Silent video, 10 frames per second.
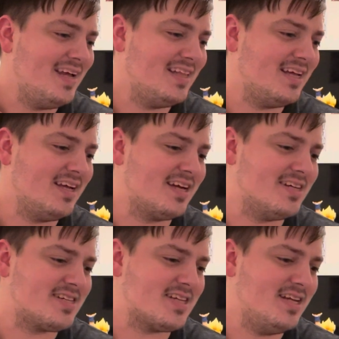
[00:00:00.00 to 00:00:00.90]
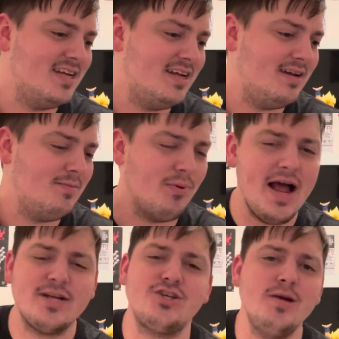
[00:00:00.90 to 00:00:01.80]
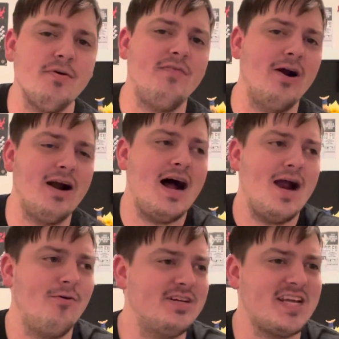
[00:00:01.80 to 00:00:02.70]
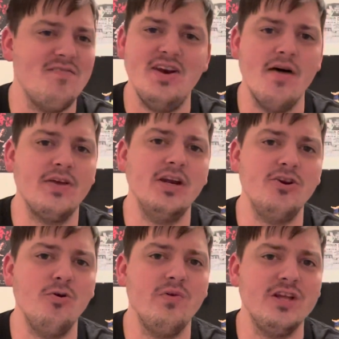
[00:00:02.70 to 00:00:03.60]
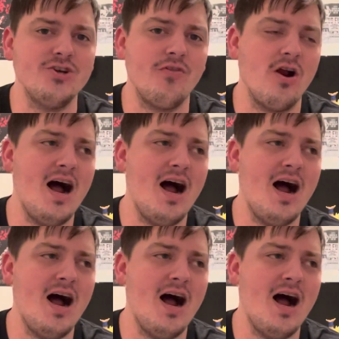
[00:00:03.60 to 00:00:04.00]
because Blacksheep Affair and High Risk have nothing to do with each other.